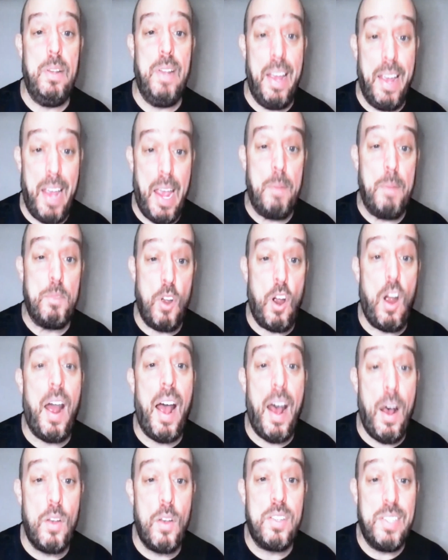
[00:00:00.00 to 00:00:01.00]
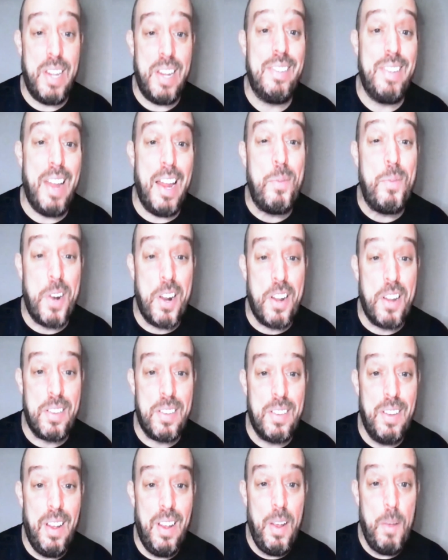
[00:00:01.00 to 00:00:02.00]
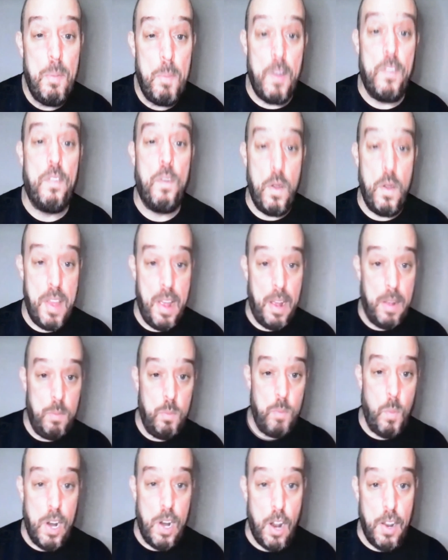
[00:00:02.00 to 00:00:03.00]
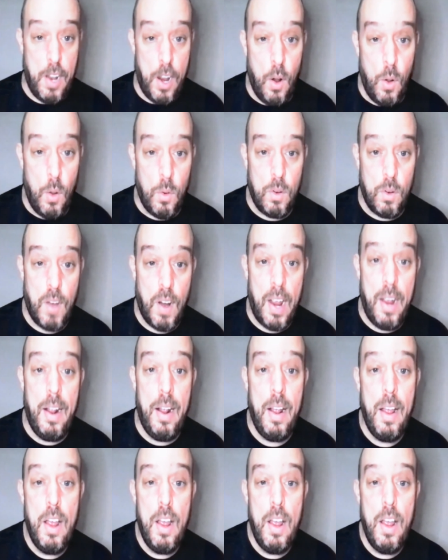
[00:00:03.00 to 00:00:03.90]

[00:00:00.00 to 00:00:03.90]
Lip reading: They came to our house and they stayed with us before they went on their own, right?